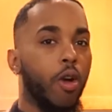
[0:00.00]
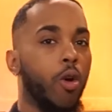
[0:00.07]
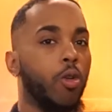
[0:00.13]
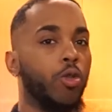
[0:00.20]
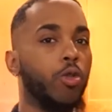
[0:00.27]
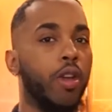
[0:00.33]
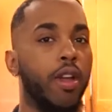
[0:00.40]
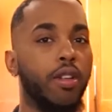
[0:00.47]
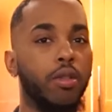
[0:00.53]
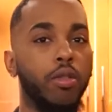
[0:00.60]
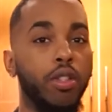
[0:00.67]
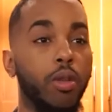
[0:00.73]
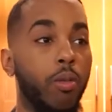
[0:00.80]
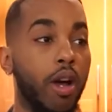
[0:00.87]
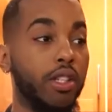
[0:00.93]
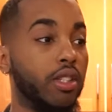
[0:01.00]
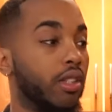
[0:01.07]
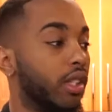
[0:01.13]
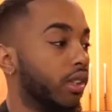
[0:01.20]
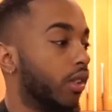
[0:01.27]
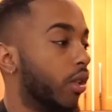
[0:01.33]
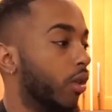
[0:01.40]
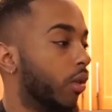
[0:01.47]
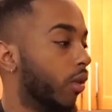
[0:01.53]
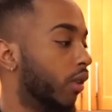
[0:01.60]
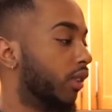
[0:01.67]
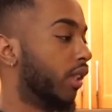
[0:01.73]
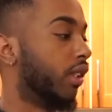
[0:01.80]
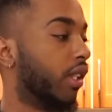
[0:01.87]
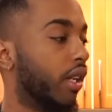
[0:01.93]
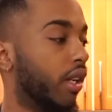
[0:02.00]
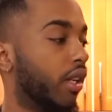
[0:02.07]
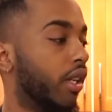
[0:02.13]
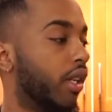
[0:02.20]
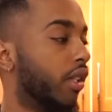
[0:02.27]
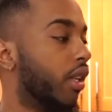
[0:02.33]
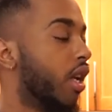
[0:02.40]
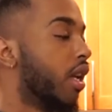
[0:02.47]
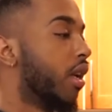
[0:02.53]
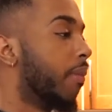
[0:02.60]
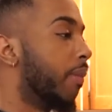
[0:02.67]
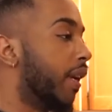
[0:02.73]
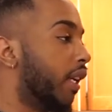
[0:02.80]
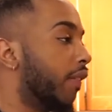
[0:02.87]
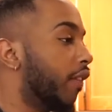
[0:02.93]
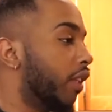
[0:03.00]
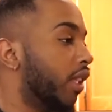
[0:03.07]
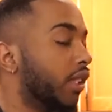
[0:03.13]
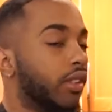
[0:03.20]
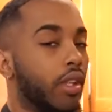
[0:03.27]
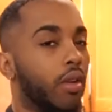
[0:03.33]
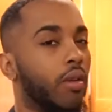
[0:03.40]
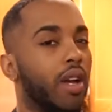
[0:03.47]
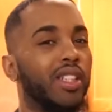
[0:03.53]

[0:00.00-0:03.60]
oh, you guys need to watch it this long or sit there and bake it for this long.